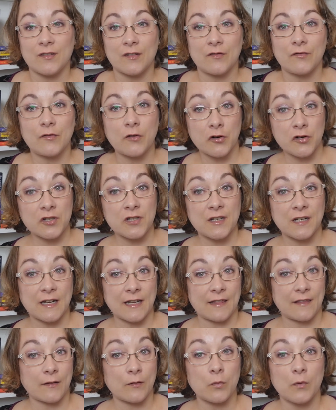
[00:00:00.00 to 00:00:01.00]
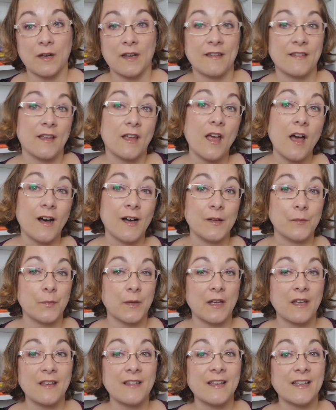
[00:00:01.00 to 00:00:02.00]
unfortunately this one is a cut
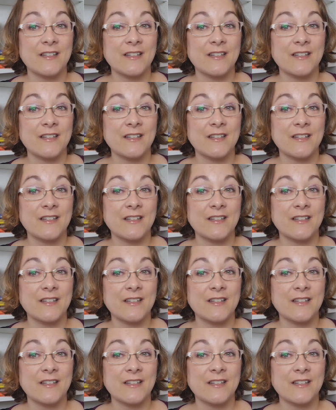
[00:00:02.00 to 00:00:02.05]
because